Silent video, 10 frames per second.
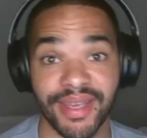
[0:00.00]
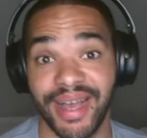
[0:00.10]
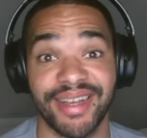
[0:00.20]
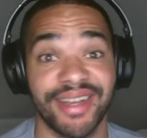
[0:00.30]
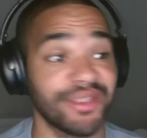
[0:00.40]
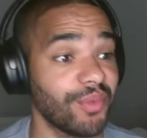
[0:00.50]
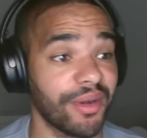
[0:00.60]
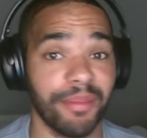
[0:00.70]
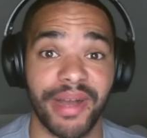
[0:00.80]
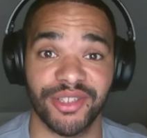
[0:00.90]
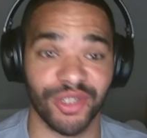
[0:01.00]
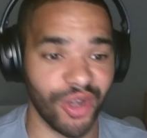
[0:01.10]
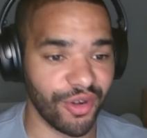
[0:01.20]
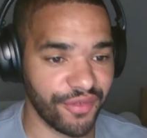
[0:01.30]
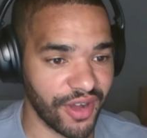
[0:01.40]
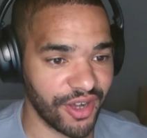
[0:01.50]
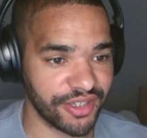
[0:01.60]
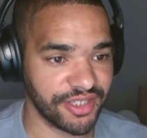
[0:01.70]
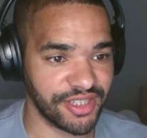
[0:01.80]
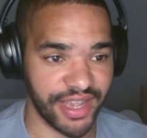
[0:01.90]
Hi guys and welcome back to Golf
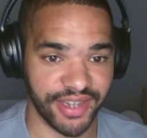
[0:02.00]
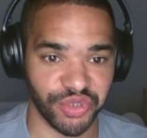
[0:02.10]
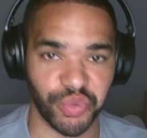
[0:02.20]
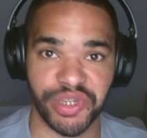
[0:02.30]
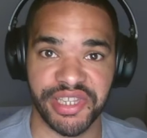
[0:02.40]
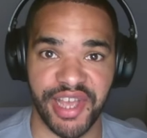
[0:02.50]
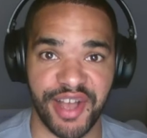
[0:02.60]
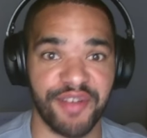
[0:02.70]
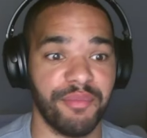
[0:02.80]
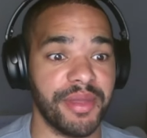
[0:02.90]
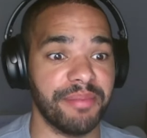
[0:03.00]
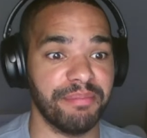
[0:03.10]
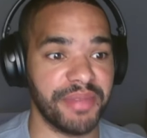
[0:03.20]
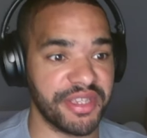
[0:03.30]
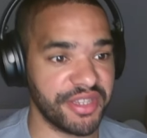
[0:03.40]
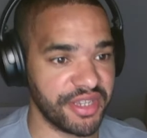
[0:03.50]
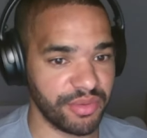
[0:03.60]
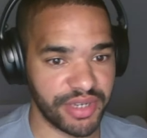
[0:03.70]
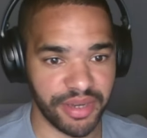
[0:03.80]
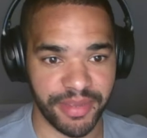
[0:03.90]
Architect. We have been busy.
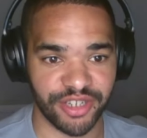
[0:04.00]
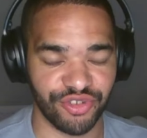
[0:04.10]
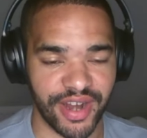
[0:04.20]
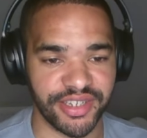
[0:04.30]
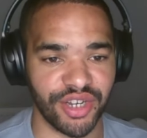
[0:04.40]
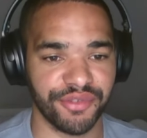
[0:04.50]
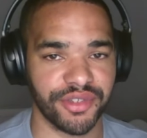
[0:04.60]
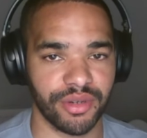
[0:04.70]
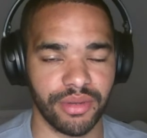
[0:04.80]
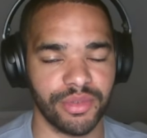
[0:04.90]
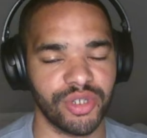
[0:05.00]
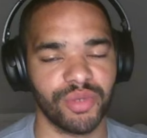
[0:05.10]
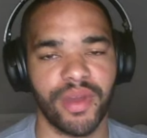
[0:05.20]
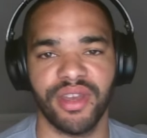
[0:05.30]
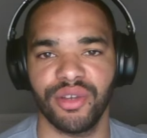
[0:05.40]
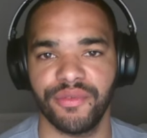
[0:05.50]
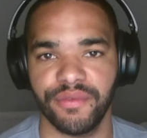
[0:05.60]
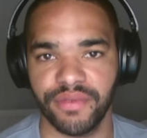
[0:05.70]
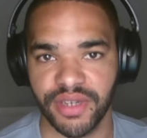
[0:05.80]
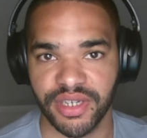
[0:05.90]
We did a bit grinding off screen. We just went and
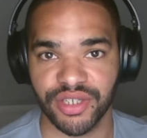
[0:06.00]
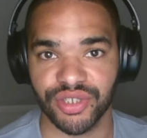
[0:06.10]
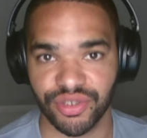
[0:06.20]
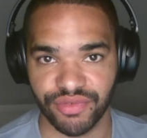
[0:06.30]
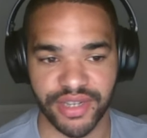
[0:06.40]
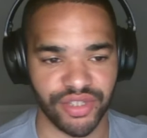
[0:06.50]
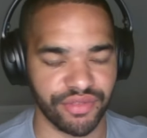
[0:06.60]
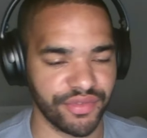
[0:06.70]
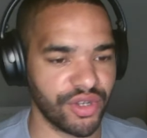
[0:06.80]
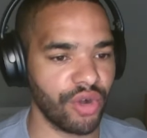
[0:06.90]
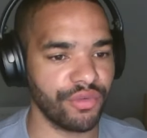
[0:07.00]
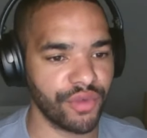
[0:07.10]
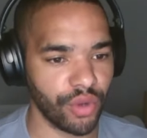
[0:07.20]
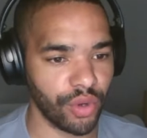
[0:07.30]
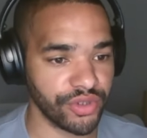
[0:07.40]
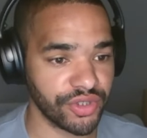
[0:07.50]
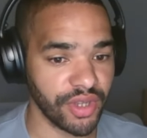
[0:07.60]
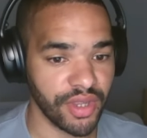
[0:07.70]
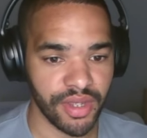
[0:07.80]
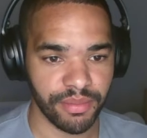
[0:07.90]
finished the rest of the golf course,
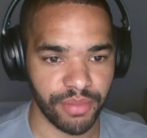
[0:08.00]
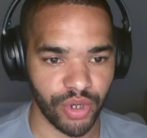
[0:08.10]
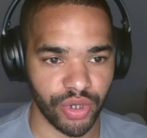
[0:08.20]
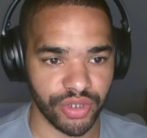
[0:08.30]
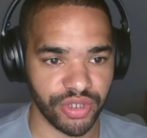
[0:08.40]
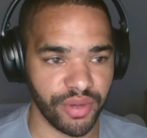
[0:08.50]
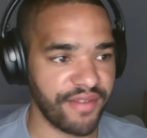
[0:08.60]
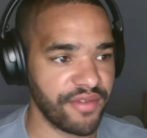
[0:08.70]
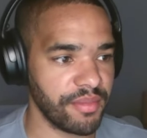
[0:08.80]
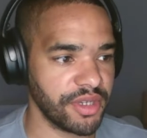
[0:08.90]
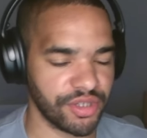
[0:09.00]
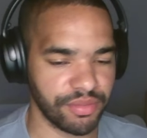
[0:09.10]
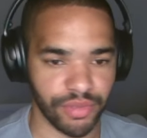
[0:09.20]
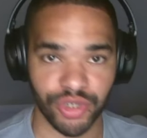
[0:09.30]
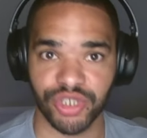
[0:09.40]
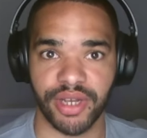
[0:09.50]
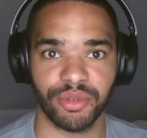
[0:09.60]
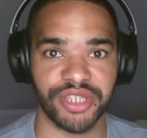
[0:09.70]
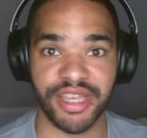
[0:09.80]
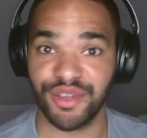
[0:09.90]
but you haven't missed much. I will
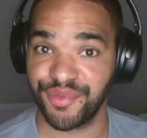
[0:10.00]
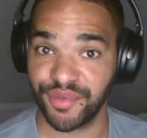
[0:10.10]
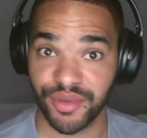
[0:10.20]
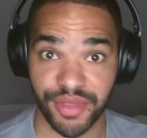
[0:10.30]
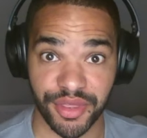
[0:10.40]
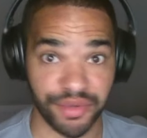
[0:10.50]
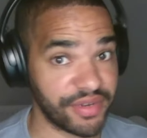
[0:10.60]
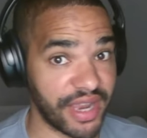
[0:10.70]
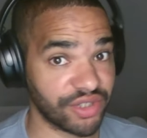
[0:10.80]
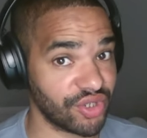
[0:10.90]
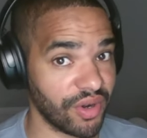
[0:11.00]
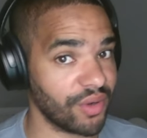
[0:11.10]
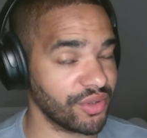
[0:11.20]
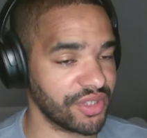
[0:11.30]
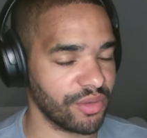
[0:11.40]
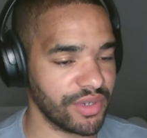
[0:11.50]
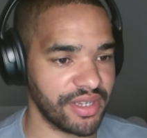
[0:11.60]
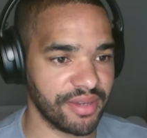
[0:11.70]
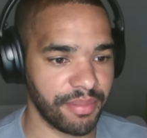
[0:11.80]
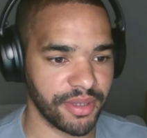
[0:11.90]
take you through the three extra holes that we
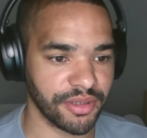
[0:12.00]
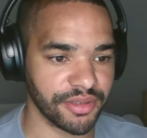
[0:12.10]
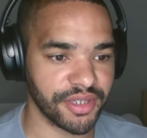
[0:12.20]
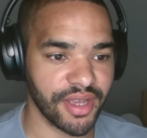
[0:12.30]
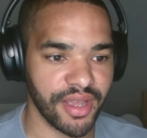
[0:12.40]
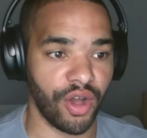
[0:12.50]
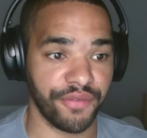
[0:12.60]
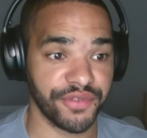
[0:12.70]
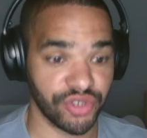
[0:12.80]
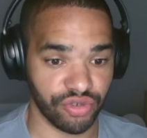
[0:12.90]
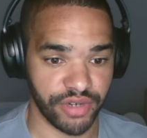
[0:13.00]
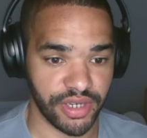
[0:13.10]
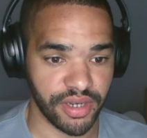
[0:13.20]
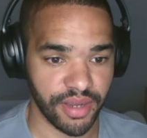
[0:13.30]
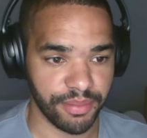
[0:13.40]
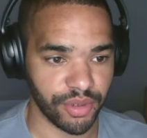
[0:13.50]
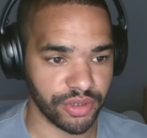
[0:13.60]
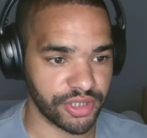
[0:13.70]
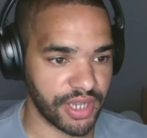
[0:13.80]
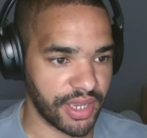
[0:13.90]
did build off screen, but
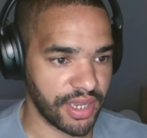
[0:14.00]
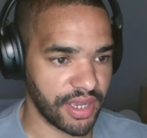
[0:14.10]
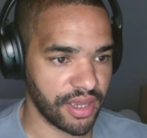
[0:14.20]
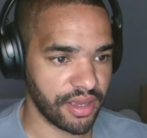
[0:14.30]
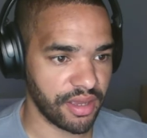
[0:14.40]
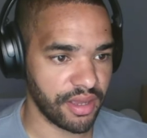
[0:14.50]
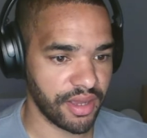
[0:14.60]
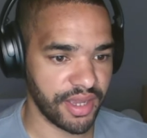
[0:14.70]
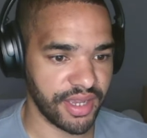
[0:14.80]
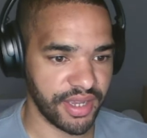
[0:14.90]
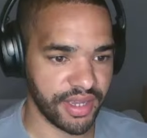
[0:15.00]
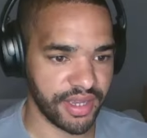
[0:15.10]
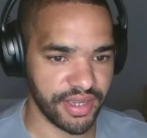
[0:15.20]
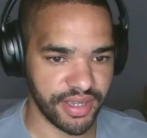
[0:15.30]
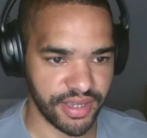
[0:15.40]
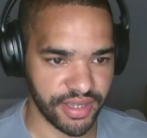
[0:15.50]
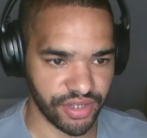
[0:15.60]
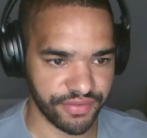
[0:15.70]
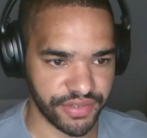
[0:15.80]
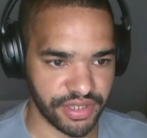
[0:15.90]
here it is.
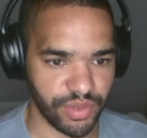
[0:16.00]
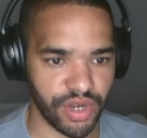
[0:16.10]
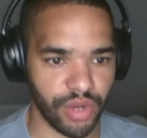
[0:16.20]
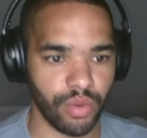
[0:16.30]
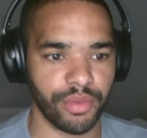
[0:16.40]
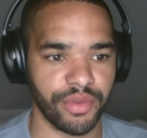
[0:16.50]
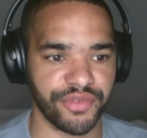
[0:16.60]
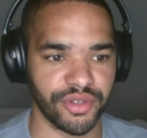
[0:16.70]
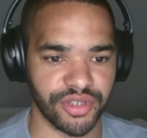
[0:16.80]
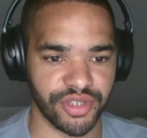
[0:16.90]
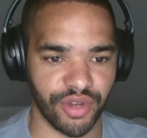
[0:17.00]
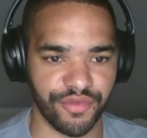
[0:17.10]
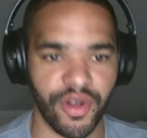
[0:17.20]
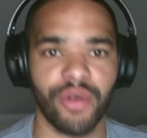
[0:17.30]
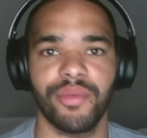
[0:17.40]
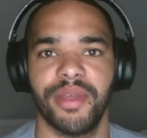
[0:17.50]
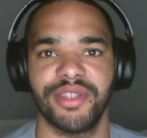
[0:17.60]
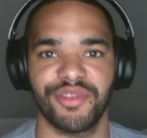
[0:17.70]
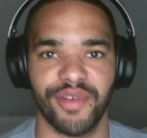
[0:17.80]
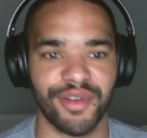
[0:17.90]
Obviously, we know what we've done so far. We've made
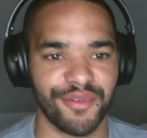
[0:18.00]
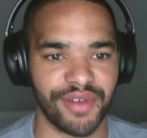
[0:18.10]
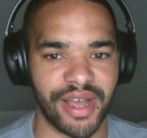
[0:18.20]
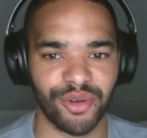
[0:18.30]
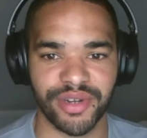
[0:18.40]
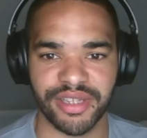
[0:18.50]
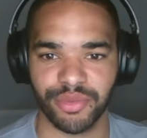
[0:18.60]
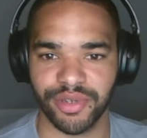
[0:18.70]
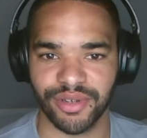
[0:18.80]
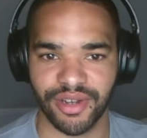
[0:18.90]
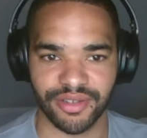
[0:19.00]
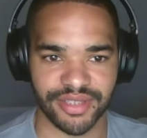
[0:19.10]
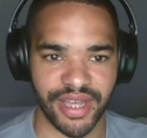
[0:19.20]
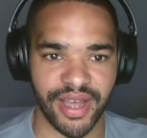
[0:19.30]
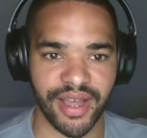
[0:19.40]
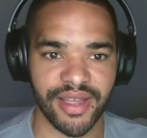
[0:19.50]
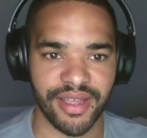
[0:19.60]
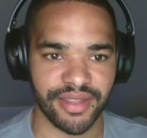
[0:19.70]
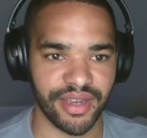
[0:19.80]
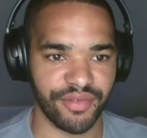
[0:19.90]
this very flowery as we unlock that.
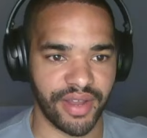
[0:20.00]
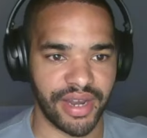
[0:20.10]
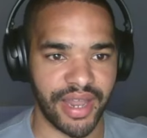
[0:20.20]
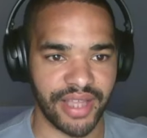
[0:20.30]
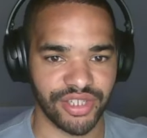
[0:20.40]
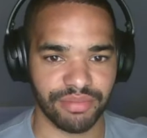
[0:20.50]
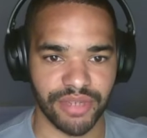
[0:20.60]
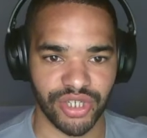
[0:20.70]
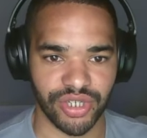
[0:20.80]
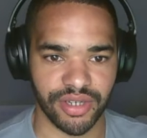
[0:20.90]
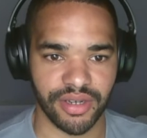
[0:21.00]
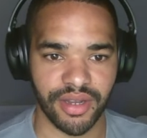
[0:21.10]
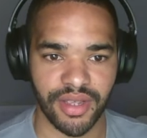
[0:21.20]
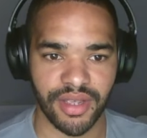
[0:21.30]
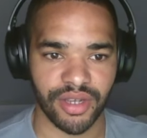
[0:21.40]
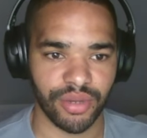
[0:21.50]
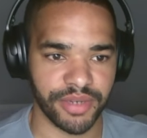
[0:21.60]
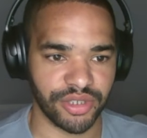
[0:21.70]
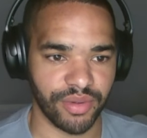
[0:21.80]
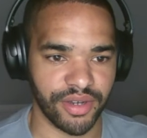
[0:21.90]
The end of our last mission, coming
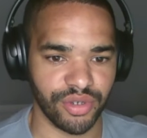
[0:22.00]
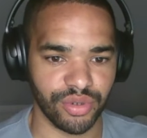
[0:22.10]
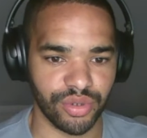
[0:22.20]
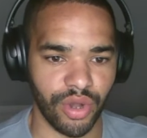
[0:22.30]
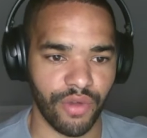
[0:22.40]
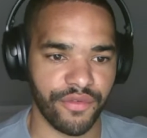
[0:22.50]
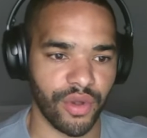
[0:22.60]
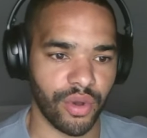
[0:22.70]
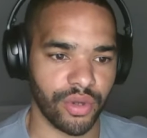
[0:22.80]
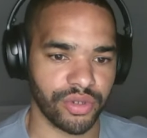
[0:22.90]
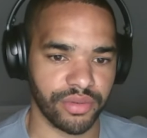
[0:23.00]
into our new golf course.